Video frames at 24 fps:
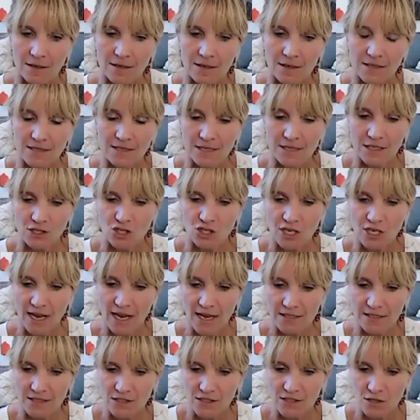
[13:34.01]

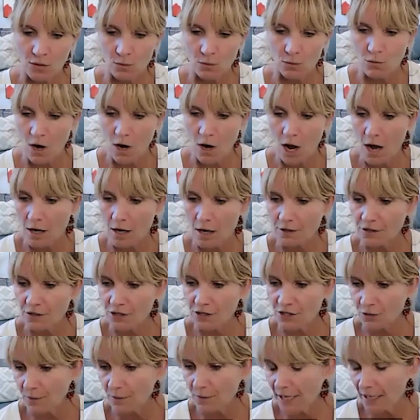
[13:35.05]
suggest
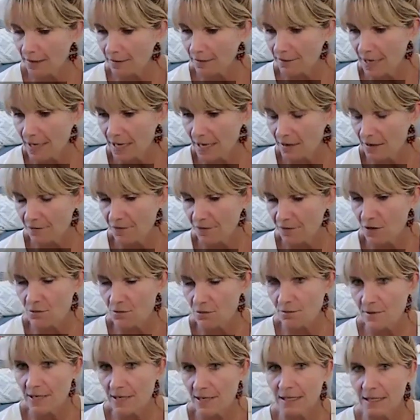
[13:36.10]
wrongdoing, right? If
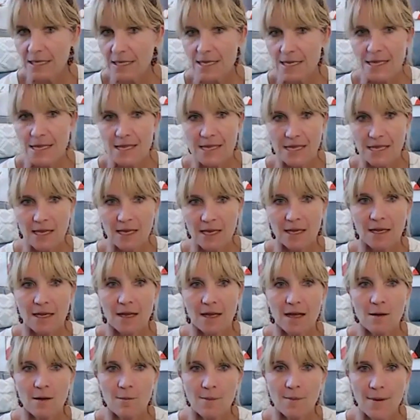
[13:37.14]
you really think
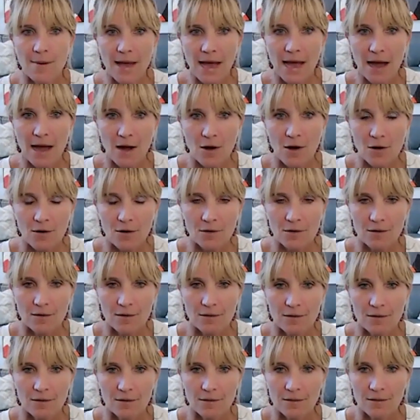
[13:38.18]
about
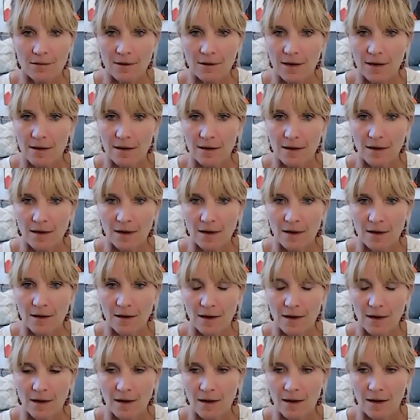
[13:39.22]

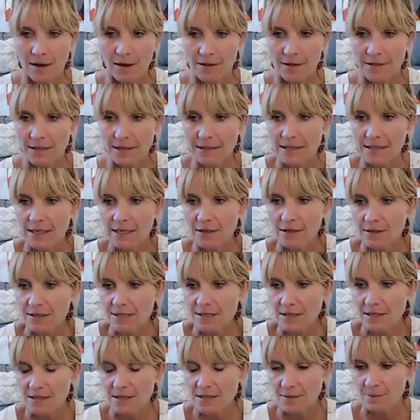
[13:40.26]
the legal
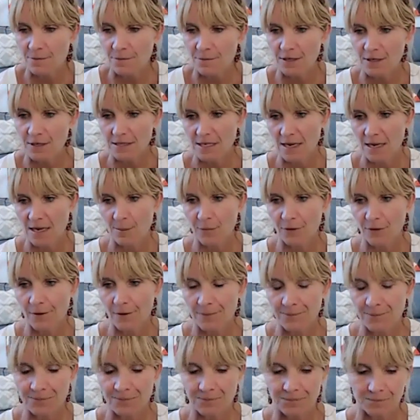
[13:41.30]
system, for
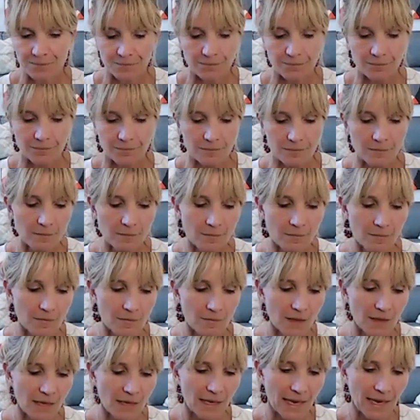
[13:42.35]
example,
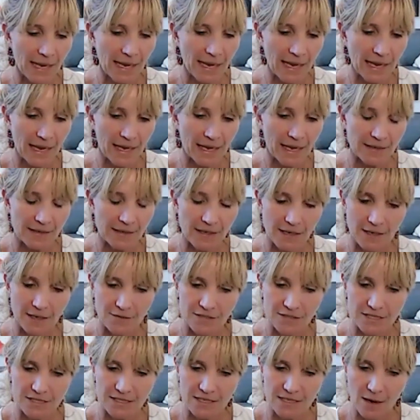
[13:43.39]
and
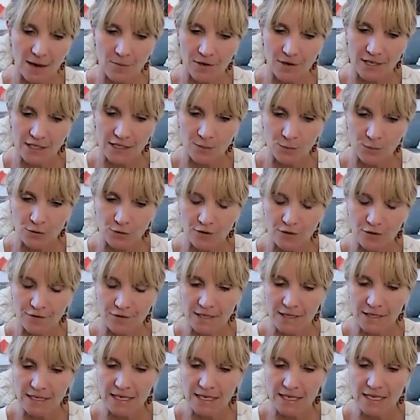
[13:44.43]
if someone is
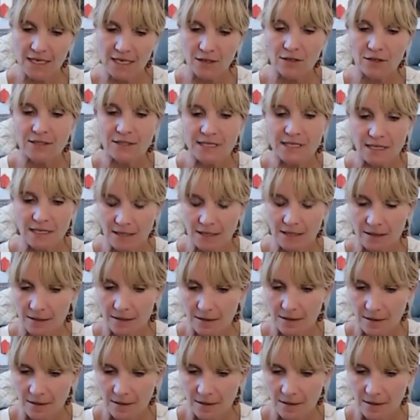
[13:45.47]
proven guilty